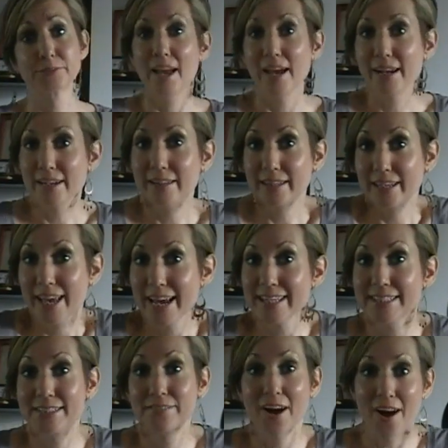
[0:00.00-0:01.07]
And in the
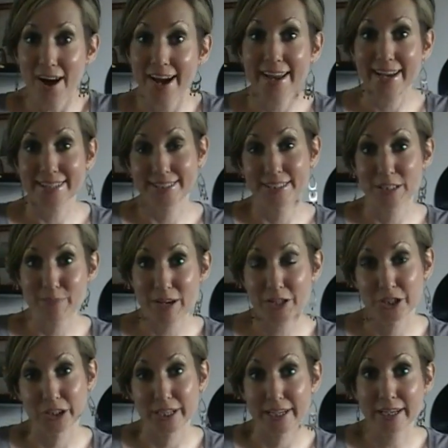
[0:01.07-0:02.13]
case of IS
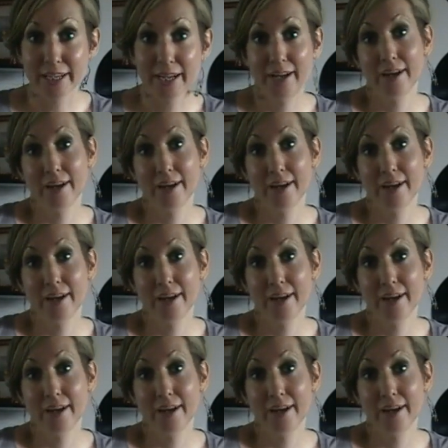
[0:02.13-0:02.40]
especially,